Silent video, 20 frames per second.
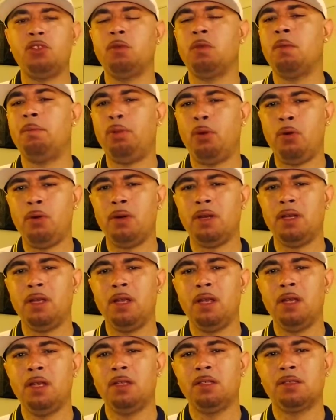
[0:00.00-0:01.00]
to report
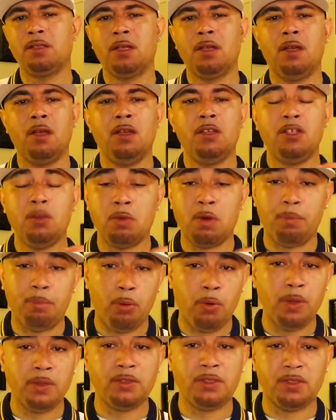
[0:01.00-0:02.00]
to
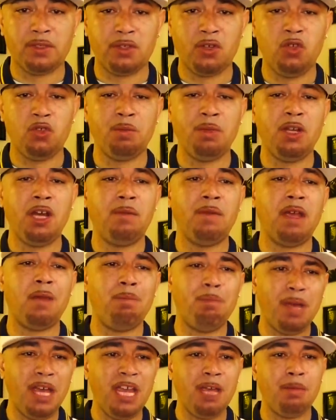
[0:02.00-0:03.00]
reports, excuse me, of a
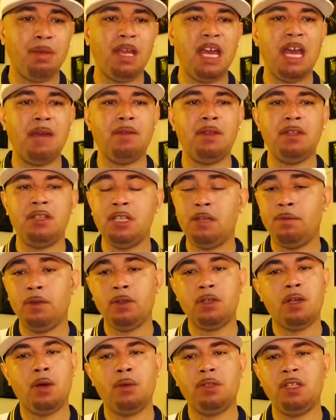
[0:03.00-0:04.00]
baby having
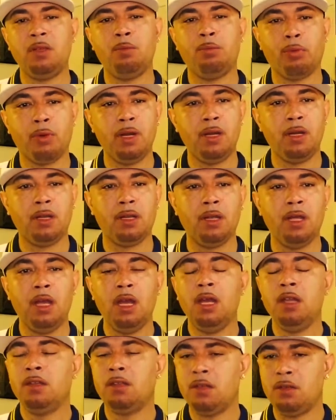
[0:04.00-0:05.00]
difficulty breathing,
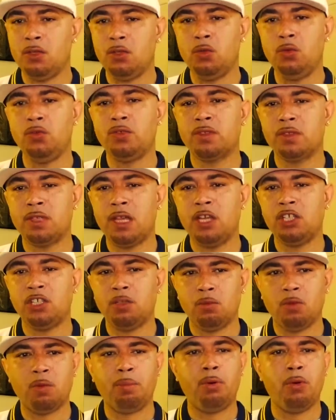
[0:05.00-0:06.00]
the news
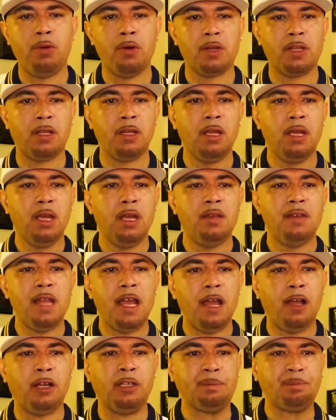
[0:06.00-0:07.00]
station reported.
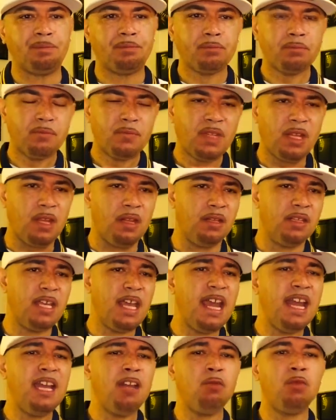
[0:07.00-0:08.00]
Now,
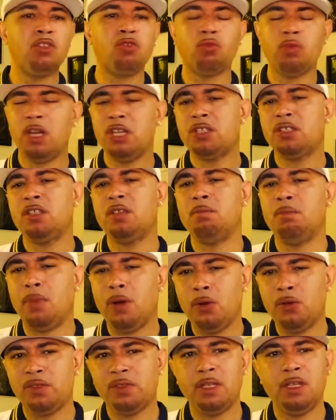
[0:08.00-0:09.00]
Kanan was rushed to
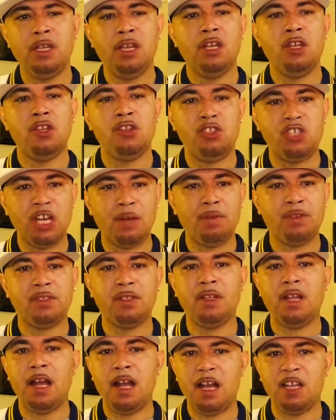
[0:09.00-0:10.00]
Mercy Jefferson
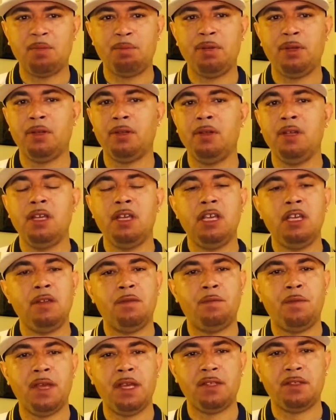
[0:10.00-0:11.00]
Hospital in
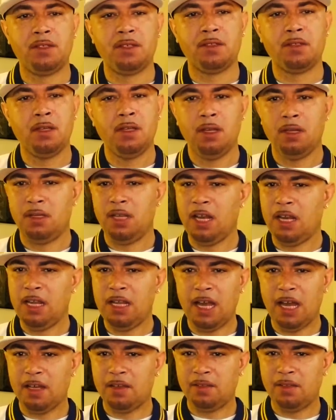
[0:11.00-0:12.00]
Festus. Damn, they
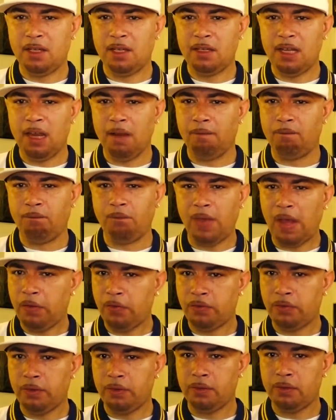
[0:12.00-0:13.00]
got a city named
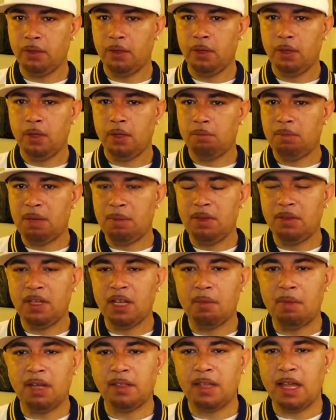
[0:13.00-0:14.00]
Festus? Made me think
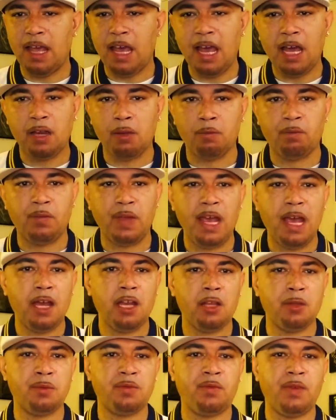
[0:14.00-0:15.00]
about the Addams
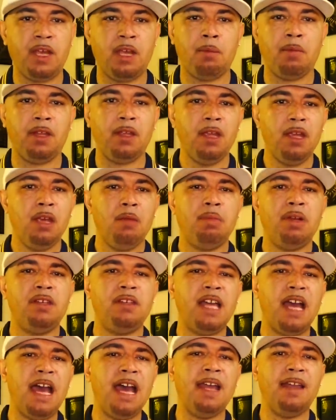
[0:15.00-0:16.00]
Addams family, but
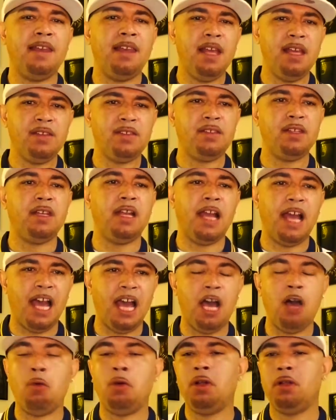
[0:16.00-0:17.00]
died less than an
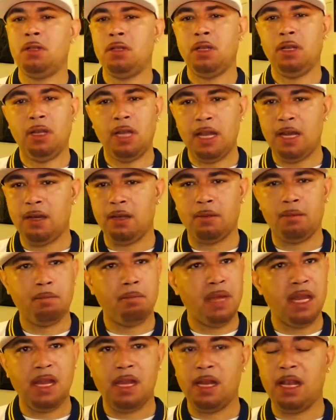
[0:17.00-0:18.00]
hour later.
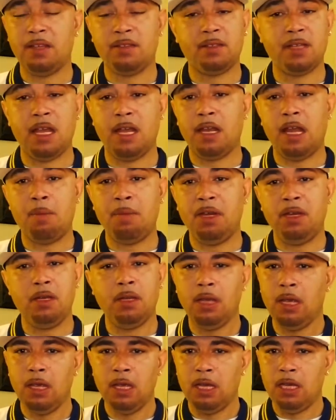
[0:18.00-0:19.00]
Man, that's sad. I
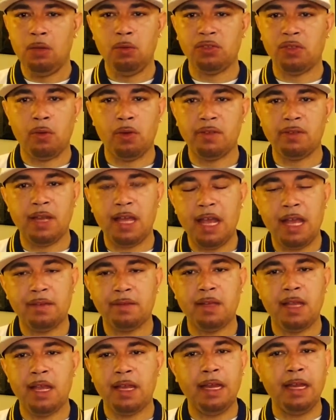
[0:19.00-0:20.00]
mean, he was on his
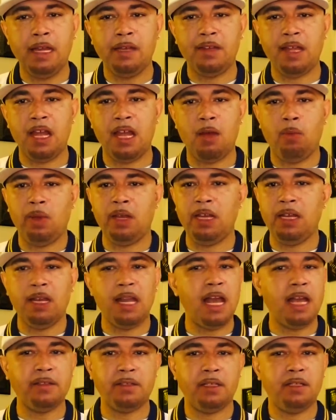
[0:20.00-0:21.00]
last leg in a damn way. He
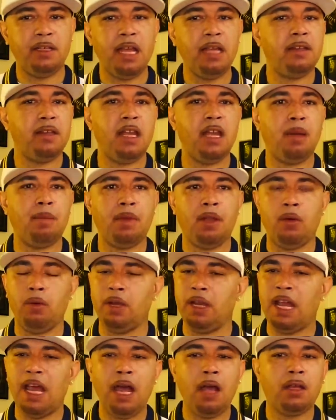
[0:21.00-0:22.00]
lasted that damn long.
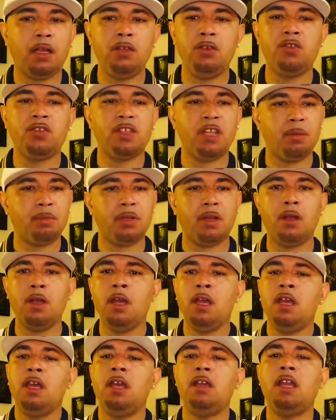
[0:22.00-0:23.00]
And how can you sit up there
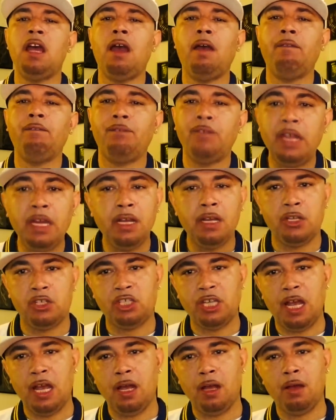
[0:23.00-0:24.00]
and not feed a
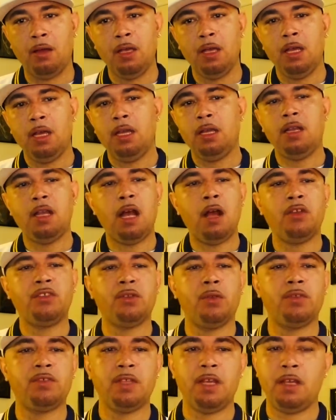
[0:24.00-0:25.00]
child? And it
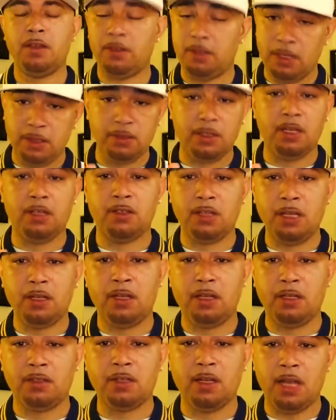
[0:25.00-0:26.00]
also says it gets it
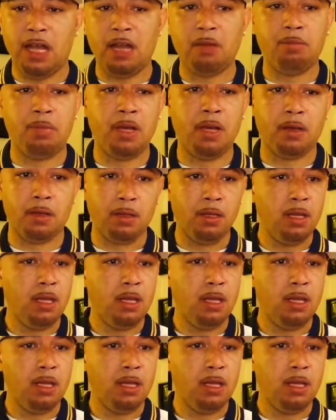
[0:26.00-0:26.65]
gets a lot better